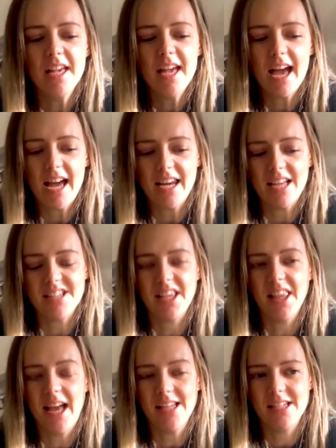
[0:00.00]
And as I
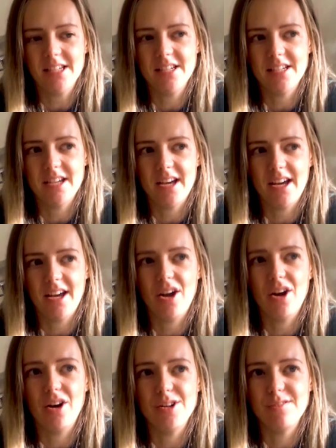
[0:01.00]
landed, I
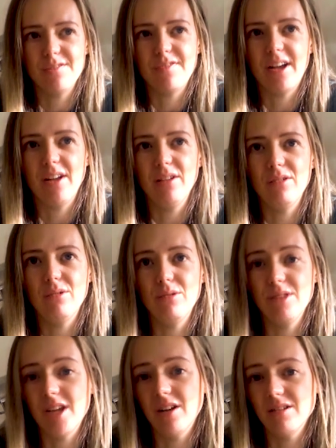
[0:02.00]
heard and felt all
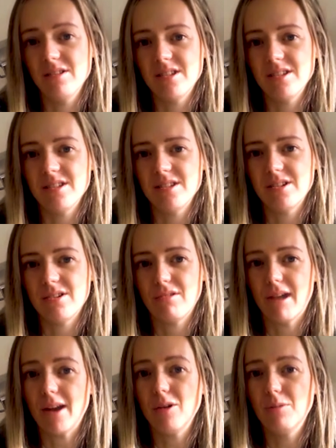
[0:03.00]
the ulcers
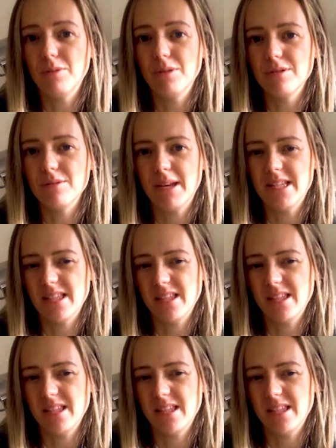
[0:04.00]
crack open, basically